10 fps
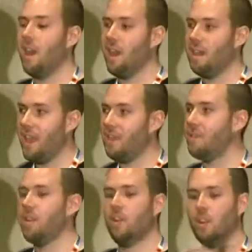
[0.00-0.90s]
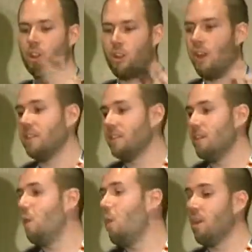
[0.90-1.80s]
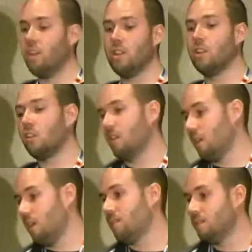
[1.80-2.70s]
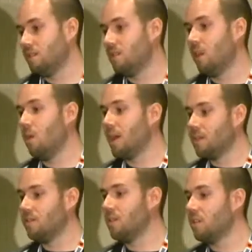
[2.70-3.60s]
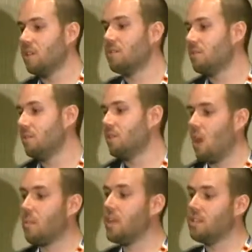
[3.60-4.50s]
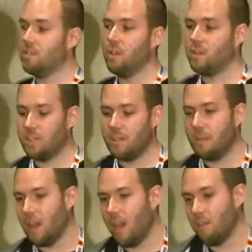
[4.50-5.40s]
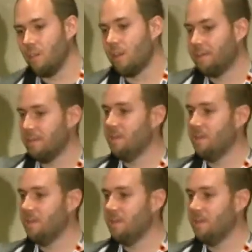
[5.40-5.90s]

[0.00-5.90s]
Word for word: and then it'll alert on the SIM, or it'll alert on ZOS if, you if your operations folks are keeping an eye out for it.